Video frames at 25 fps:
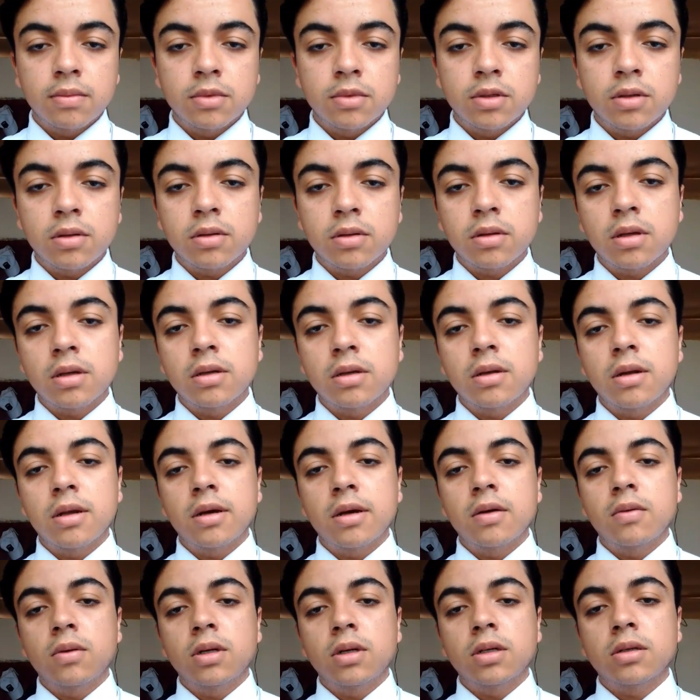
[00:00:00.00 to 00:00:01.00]
Certain
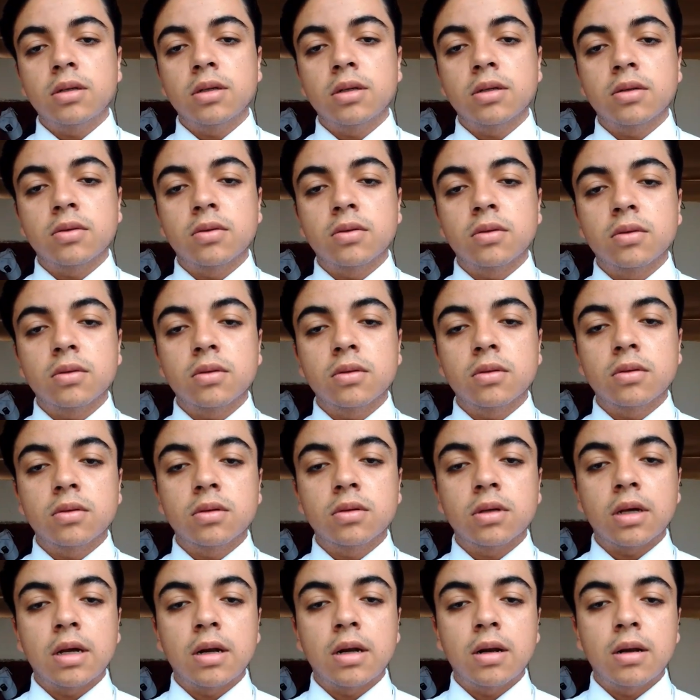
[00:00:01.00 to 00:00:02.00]
language
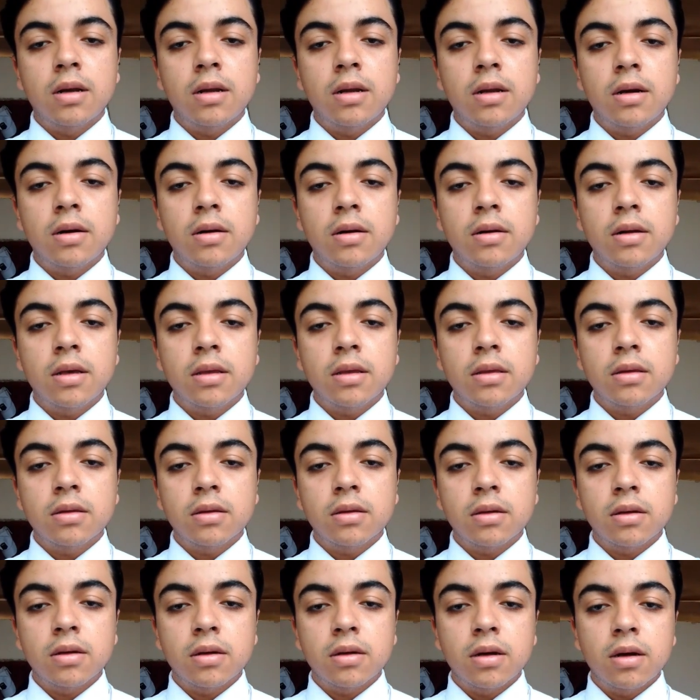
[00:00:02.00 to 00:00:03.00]
structures are learned
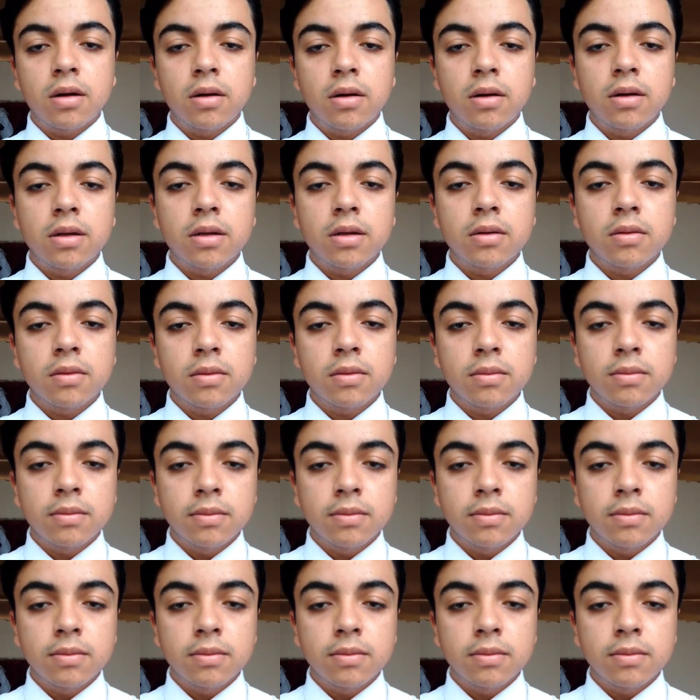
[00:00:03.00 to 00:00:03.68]
earlier,